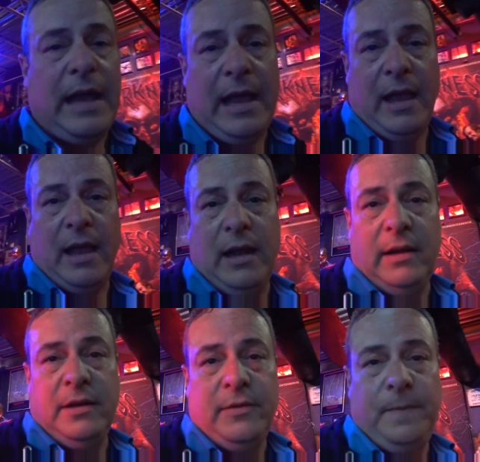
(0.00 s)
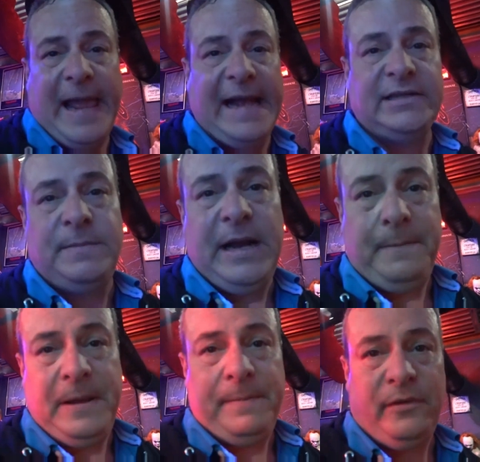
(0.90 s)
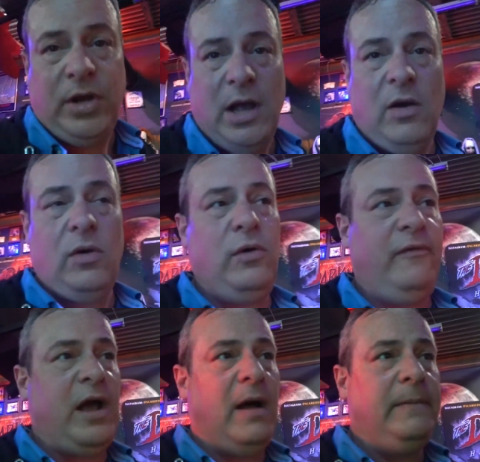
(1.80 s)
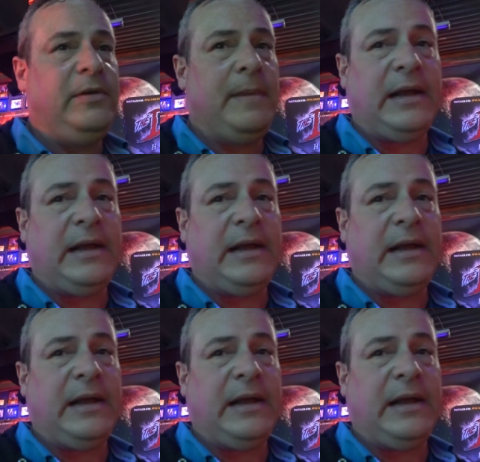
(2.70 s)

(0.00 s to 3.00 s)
And as many people know who've come to